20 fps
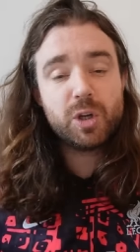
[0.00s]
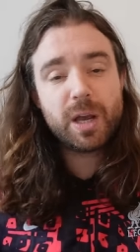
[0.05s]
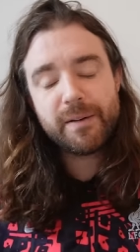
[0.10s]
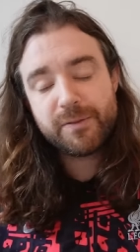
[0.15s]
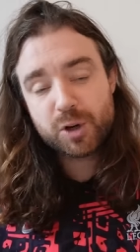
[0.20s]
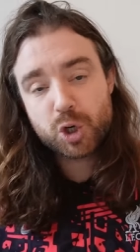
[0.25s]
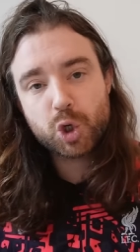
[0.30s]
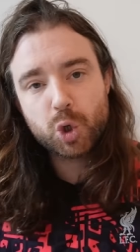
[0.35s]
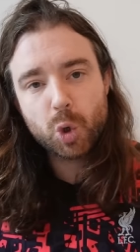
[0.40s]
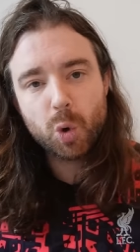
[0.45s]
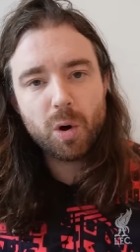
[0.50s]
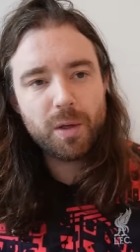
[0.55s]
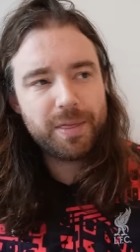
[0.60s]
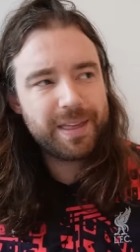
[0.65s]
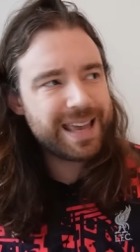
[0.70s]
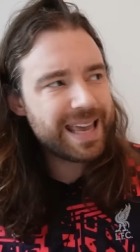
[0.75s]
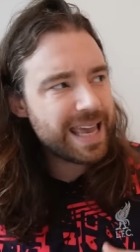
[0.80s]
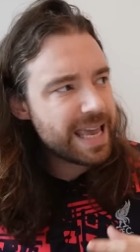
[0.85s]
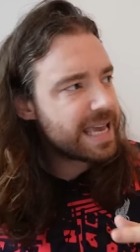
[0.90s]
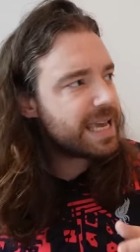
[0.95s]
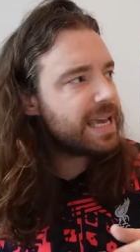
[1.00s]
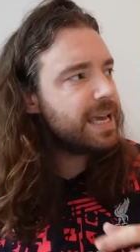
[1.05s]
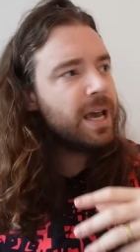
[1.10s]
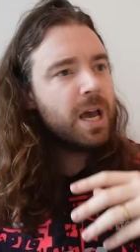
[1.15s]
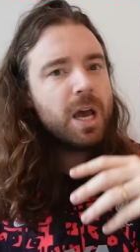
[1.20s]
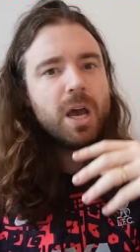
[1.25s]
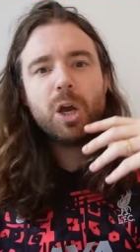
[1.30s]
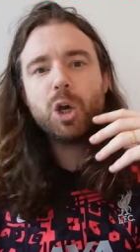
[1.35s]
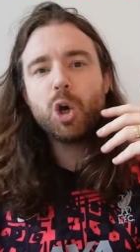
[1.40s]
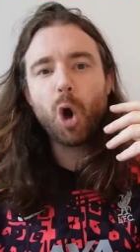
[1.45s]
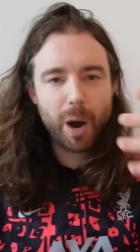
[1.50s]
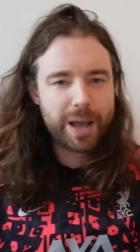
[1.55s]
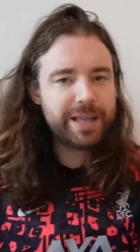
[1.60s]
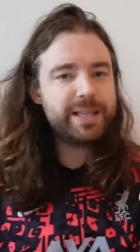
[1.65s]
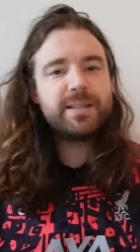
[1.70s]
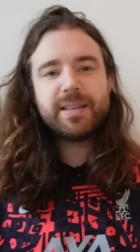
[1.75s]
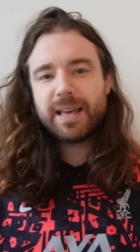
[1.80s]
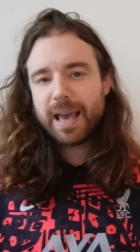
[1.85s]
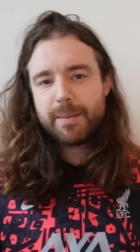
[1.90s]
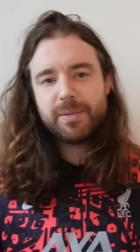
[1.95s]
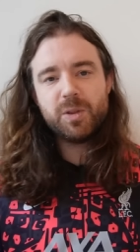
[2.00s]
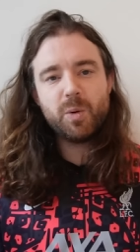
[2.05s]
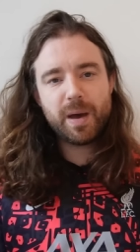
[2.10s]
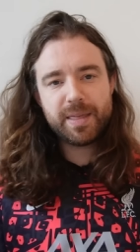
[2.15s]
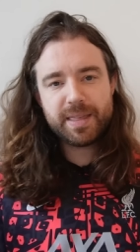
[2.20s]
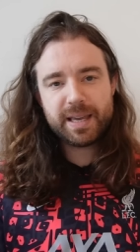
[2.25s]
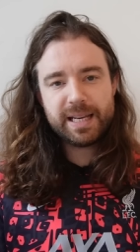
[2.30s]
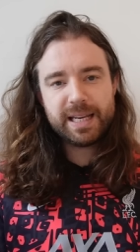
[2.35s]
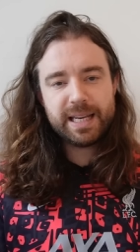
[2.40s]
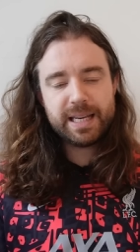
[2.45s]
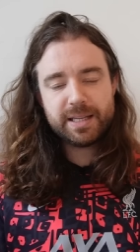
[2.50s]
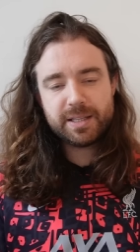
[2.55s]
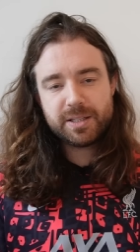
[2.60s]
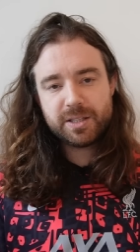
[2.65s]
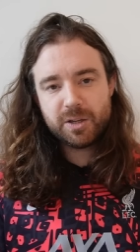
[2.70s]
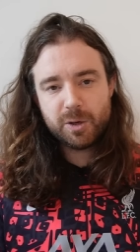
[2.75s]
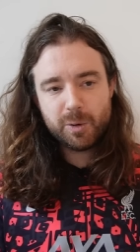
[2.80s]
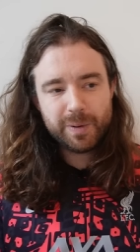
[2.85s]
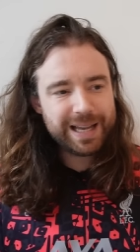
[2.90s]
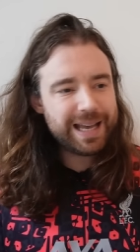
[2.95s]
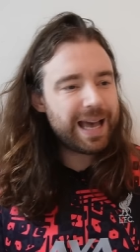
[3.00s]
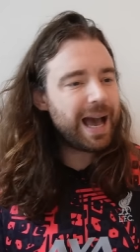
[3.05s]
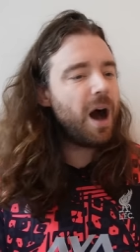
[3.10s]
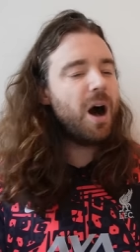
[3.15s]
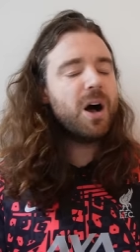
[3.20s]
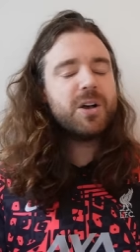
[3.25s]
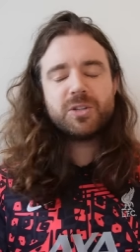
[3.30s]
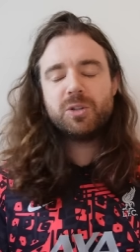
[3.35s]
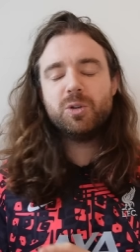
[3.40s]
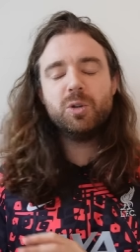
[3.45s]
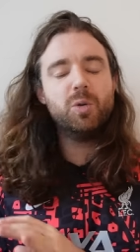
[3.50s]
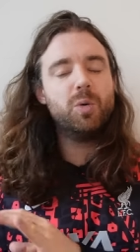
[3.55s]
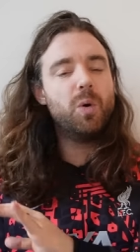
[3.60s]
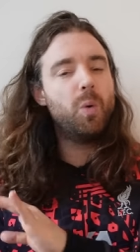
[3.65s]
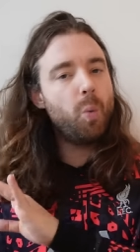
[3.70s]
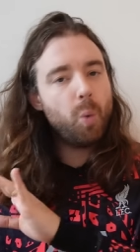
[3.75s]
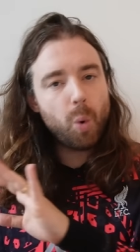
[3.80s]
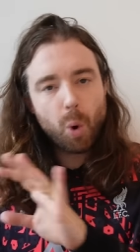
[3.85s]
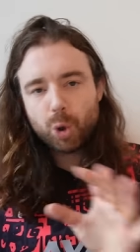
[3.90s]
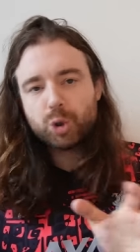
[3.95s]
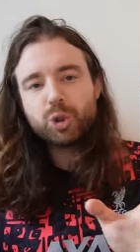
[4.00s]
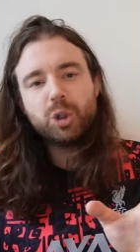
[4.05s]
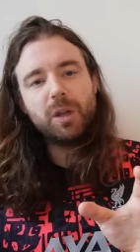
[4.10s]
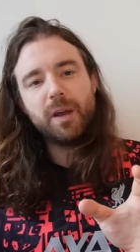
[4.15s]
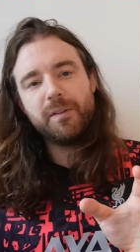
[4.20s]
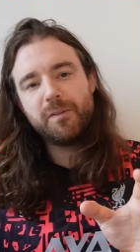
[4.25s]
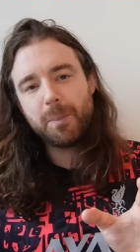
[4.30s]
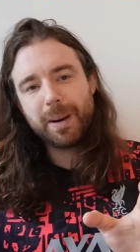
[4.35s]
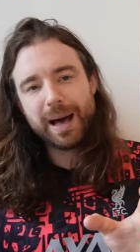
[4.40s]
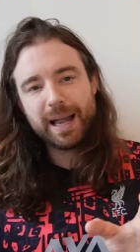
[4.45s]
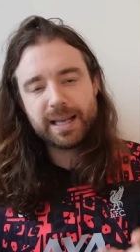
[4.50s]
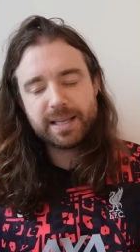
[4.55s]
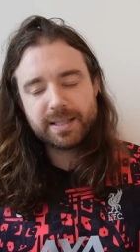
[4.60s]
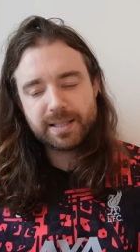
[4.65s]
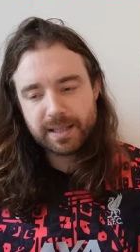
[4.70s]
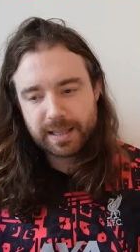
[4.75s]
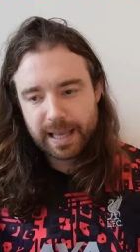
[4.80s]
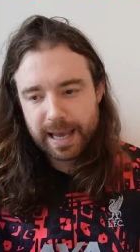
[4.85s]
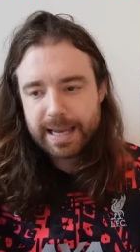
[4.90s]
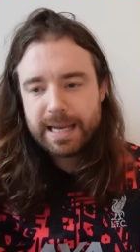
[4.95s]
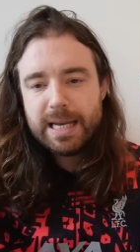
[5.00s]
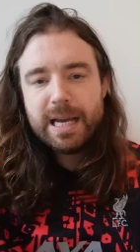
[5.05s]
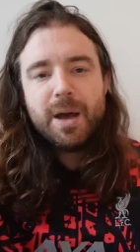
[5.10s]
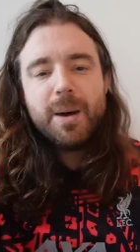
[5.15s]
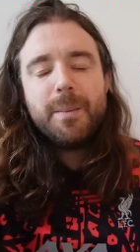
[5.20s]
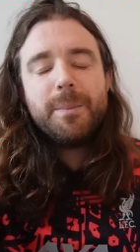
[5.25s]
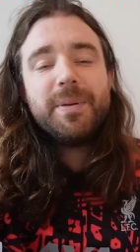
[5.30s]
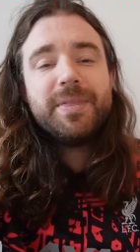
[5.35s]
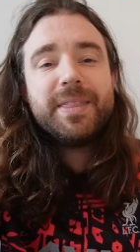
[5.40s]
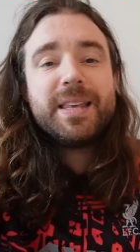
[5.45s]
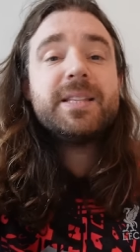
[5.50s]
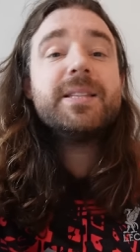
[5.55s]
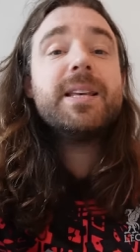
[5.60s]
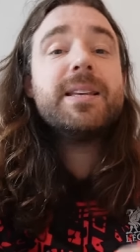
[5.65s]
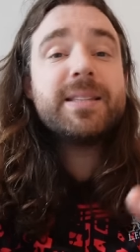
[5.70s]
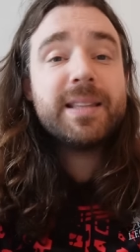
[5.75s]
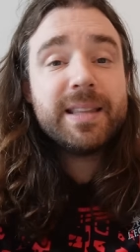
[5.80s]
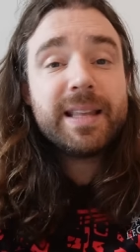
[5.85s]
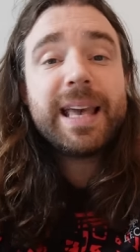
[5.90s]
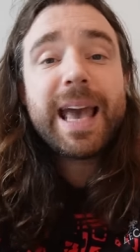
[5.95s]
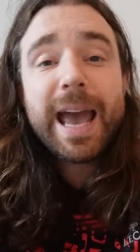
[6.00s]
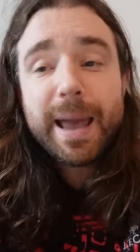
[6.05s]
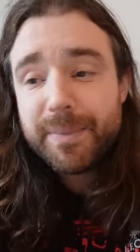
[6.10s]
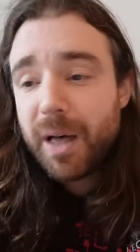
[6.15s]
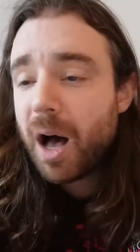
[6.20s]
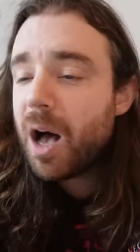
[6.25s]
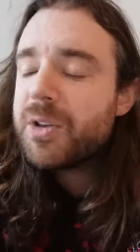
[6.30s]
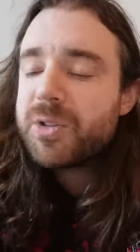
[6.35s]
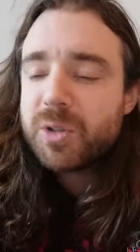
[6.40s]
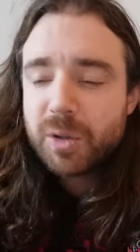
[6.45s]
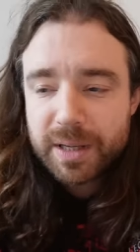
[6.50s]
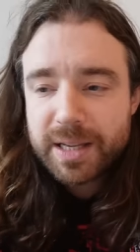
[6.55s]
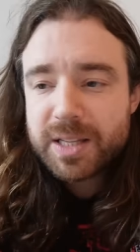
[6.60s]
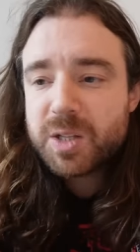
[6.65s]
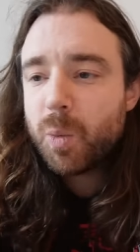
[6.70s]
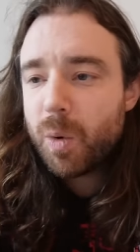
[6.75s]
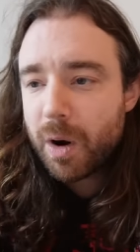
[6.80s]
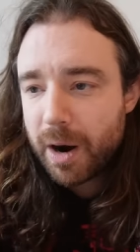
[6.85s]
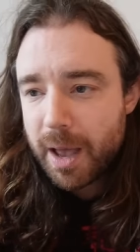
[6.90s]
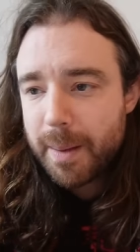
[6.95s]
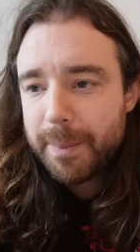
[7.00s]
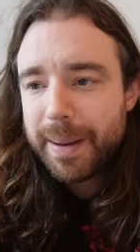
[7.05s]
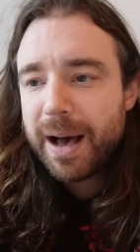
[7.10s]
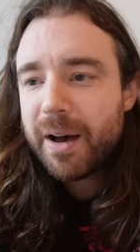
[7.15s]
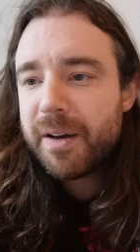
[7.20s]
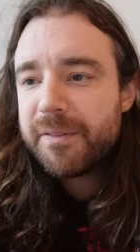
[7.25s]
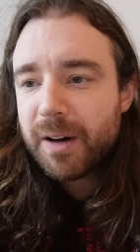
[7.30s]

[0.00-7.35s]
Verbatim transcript: ever sure that he got into the game in the way that he needed to Arsenal walked all over Palace today, but this isn't the game that Arsenal need to worry about.